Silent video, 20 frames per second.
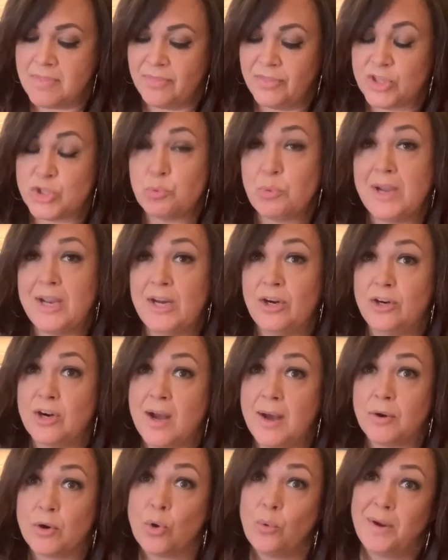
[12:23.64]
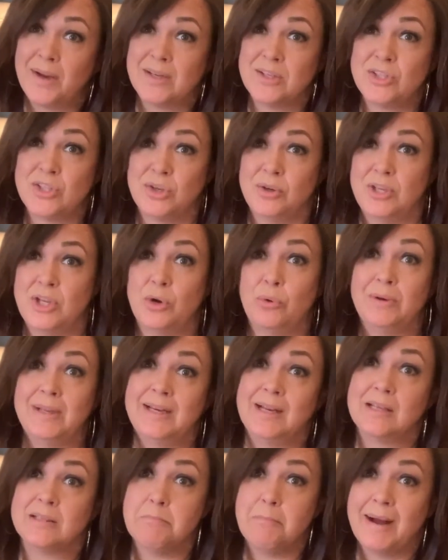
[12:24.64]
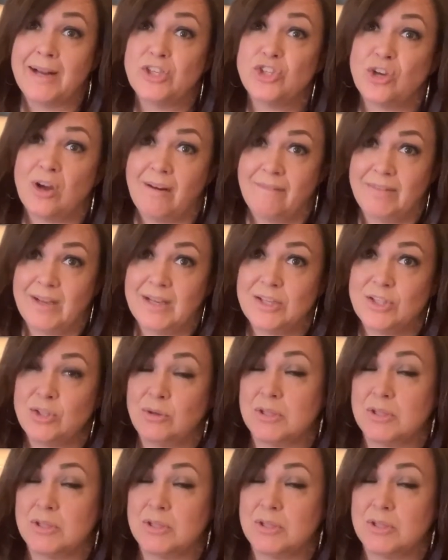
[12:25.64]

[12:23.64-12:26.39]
This way you don't need as much of it.